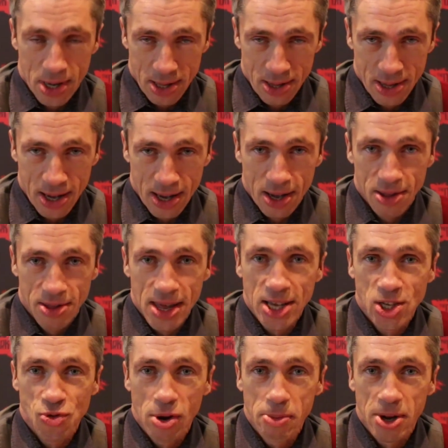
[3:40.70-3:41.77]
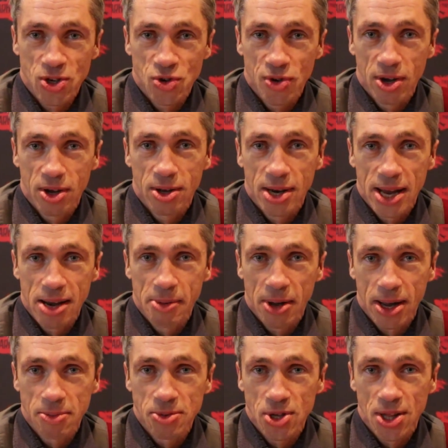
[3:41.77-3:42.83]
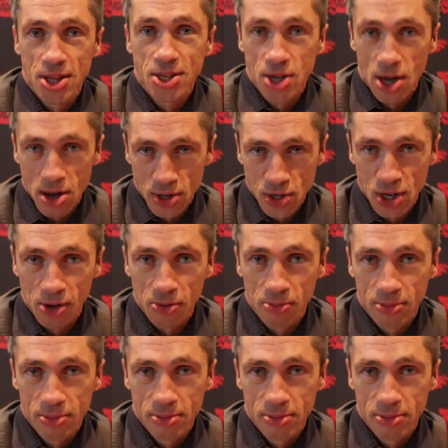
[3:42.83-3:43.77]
And thanks very much for letting me come to the Dark Zone.